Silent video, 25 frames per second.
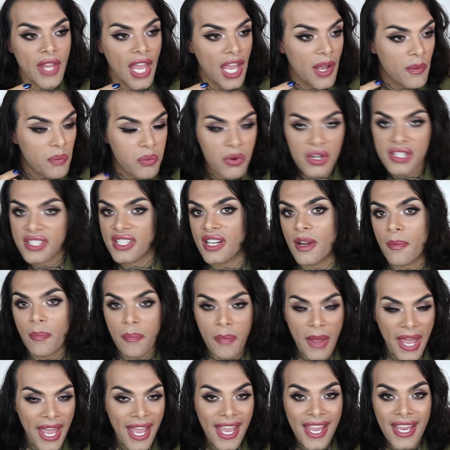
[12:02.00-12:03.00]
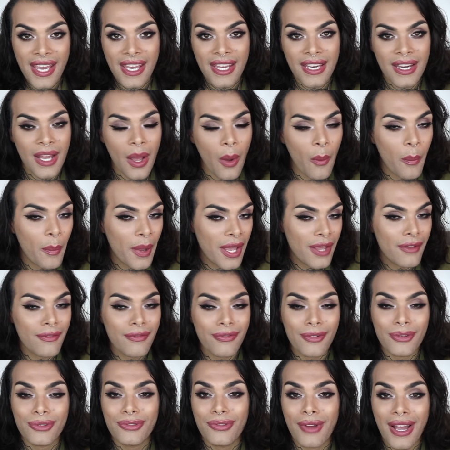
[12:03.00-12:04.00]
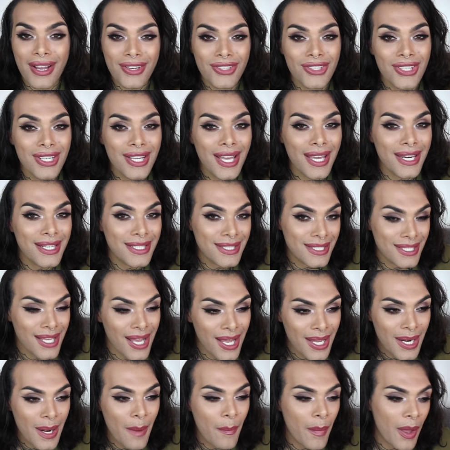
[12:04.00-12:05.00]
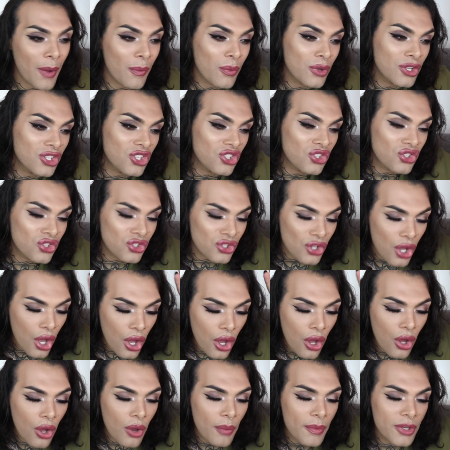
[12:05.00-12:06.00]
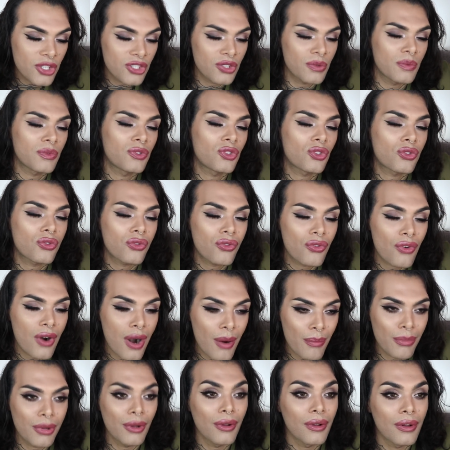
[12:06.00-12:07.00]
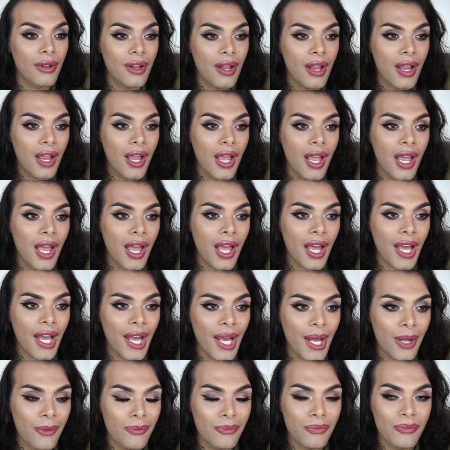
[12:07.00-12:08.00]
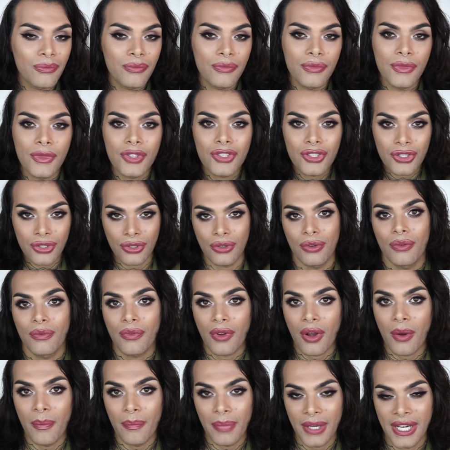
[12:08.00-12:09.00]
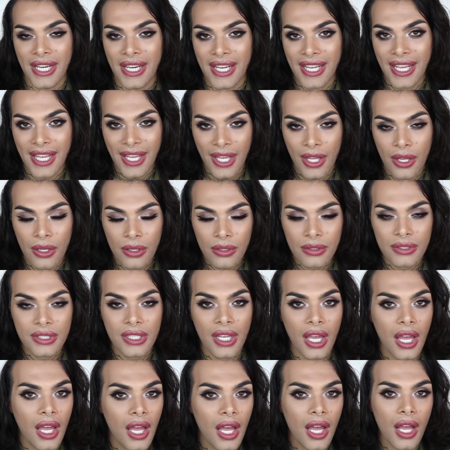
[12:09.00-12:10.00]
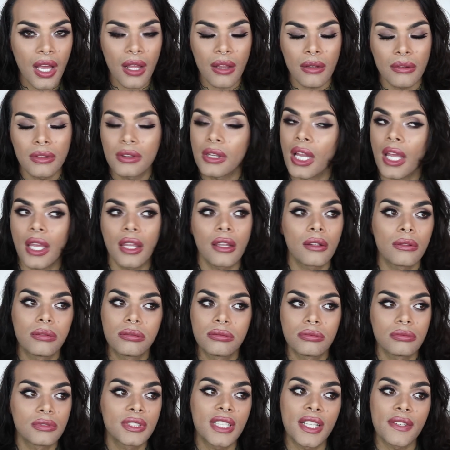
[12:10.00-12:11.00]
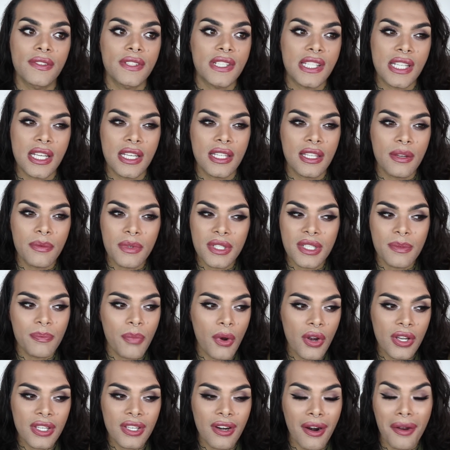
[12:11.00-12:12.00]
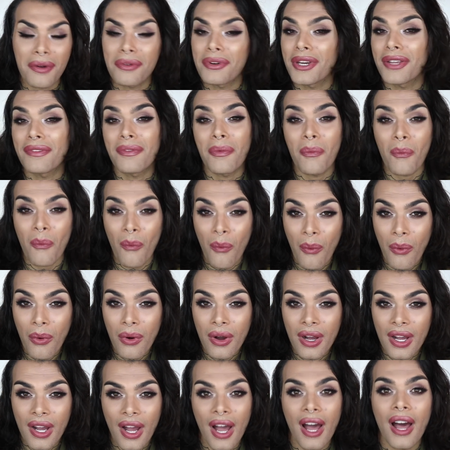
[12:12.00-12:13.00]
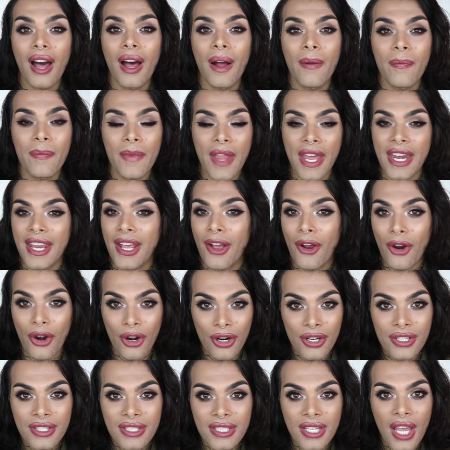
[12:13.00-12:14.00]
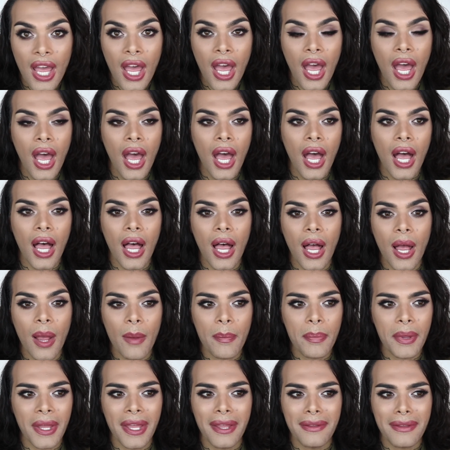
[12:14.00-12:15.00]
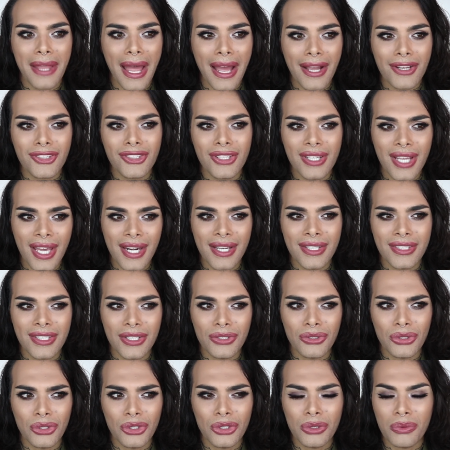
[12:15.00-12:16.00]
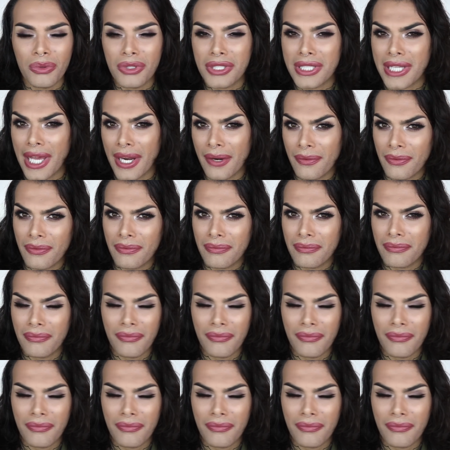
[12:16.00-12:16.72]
it wasn't a pain or painful to actually get it done, but it was so much trouble to completely heal. Seriously, there was a point that I couldn't even walk, and it hurt, but actually getting tattooed was kind of